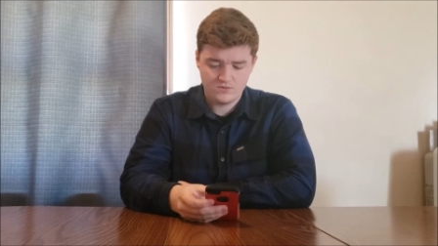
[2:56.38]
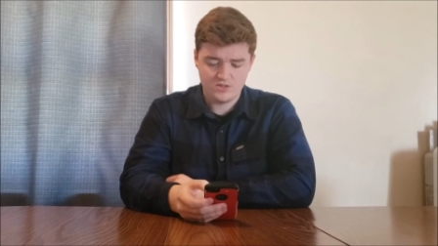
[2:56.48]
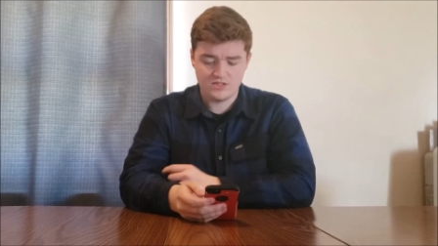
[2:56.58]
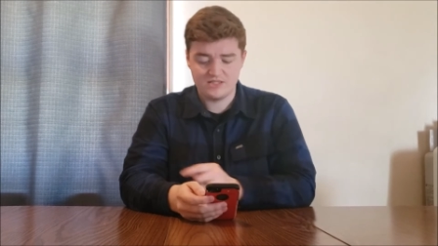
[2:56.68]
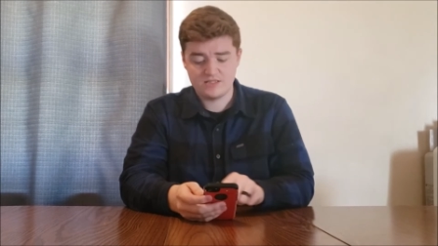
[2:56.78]
She
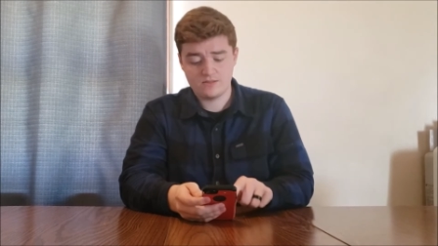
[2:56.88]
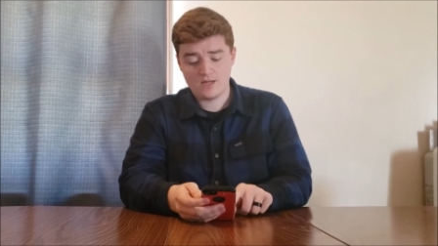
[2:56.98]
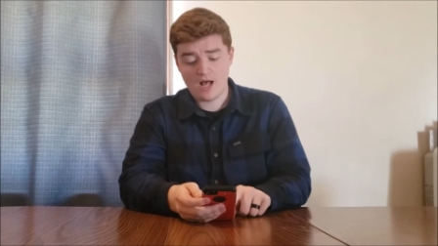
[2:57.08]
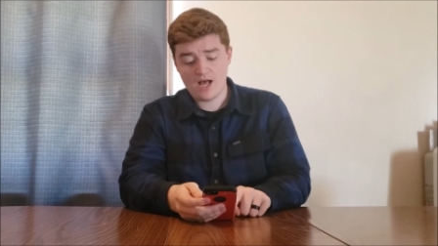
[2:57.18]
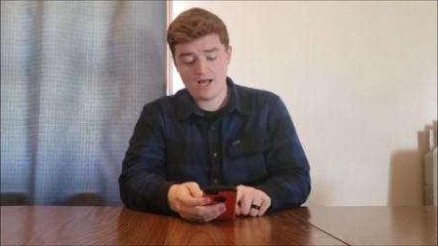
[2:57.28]
says,
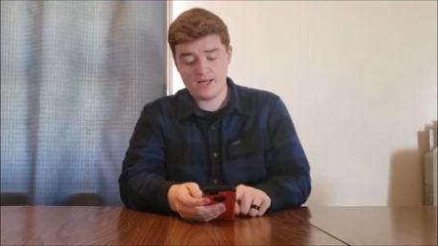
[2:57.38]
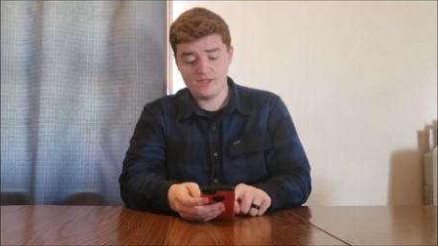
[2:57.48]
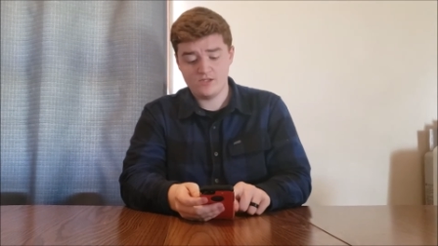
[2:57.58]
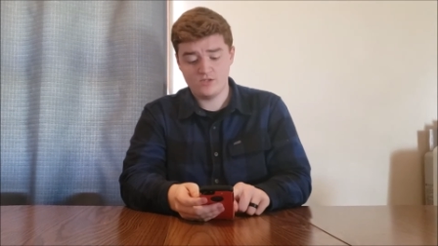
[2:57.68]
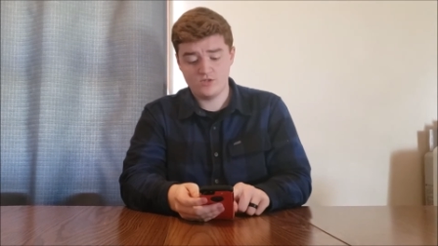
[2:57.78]

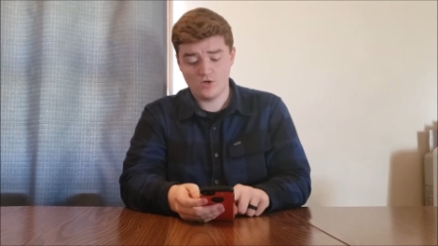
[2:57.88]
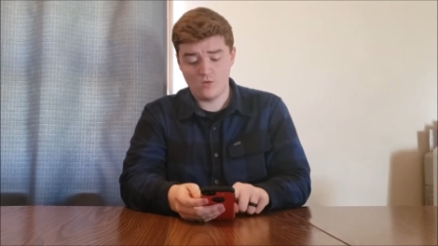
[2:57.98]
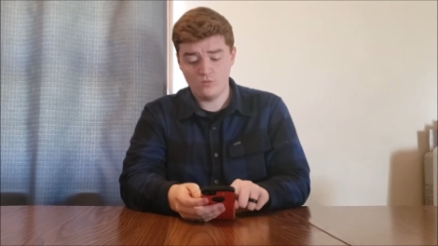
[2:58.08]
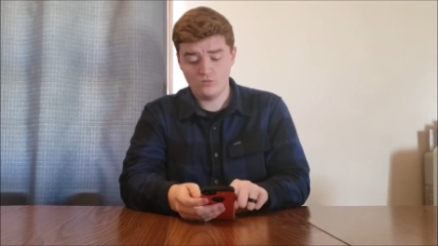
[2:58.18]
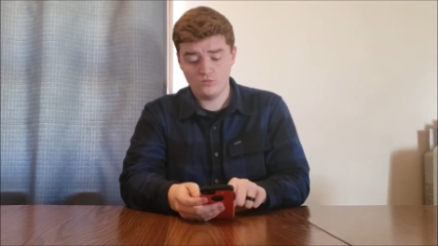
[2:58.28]
I
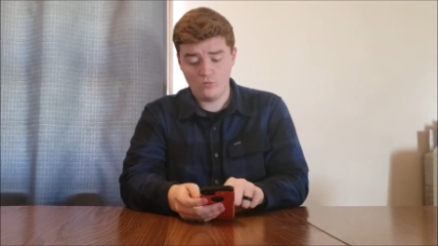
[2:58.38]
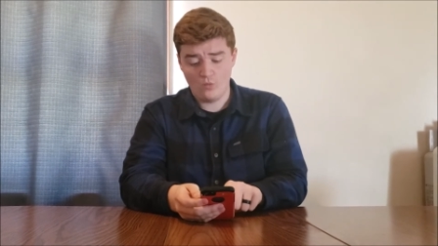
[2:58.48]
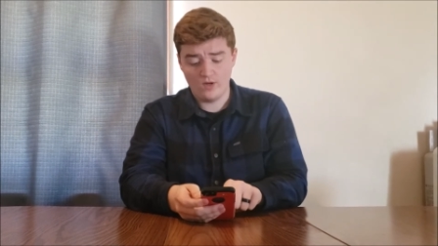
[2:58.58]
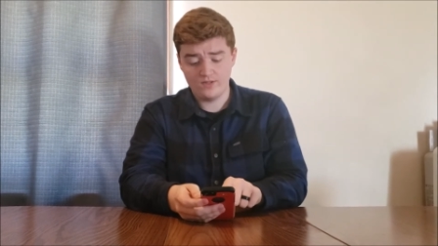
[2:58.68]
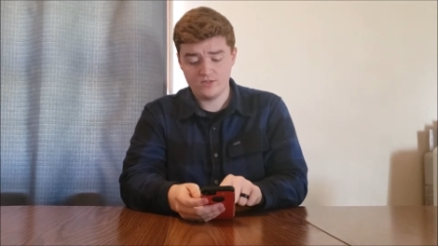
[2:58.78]
don't
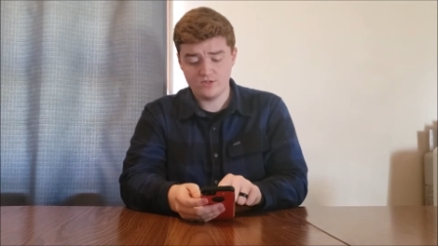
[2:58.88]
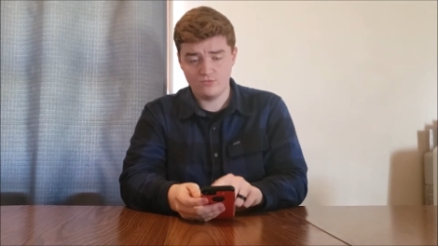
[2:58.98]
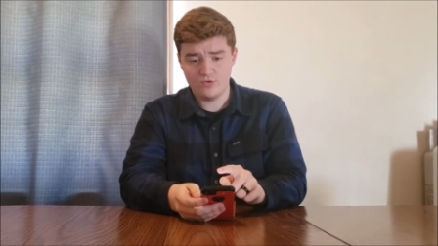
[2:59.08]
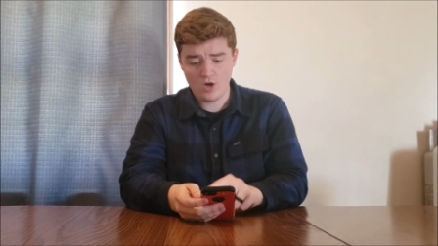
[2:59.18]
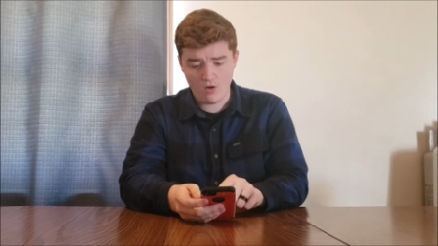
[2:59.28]
want to
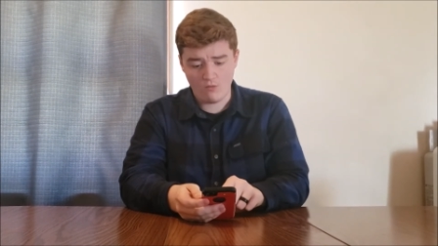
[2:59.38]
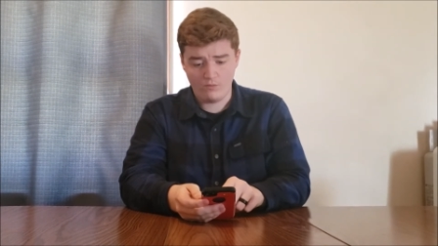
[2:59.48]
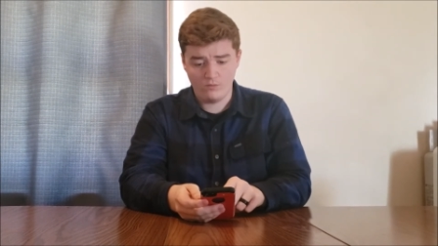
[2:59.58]
go.